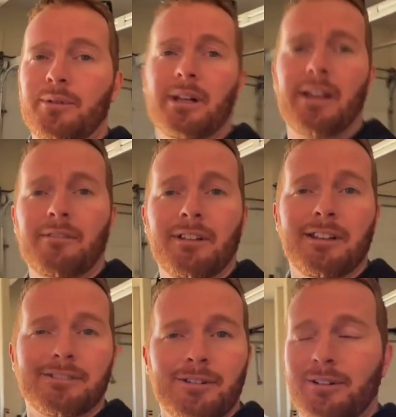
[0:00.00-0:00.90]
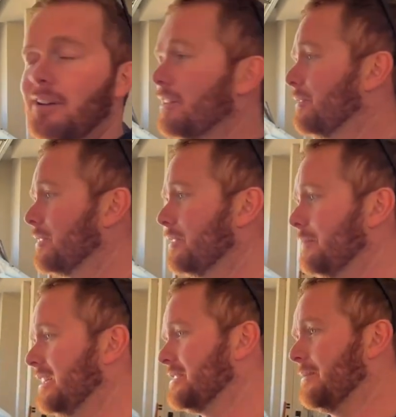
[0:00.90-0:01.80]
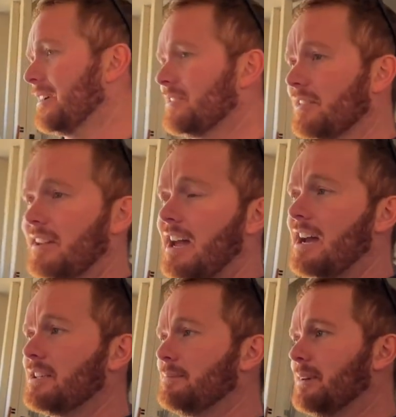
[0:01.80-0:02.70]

everything that's going on in the world. Made some extra cash,